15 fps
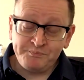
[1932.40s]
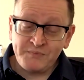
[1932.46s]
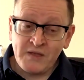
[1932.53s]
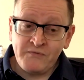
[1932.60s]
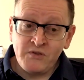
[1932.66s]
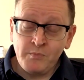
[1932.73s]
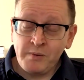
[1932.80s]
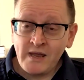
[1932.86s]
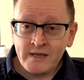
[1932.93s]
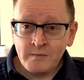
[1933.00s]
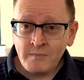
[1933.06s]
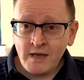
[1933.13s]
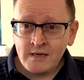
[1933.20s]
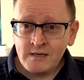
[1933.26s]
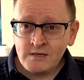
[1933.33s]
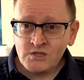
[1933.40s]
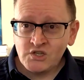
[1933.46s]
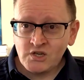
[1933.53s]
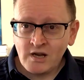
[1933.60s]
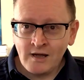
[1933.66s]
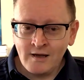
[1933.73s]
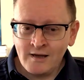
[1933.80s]
If you play a
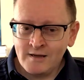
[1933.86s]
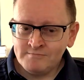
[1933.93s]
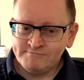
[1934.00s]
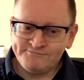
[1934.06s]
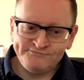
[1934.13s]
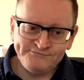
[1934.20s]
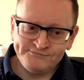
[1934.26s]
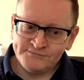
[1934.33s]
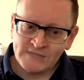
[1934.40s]
mage and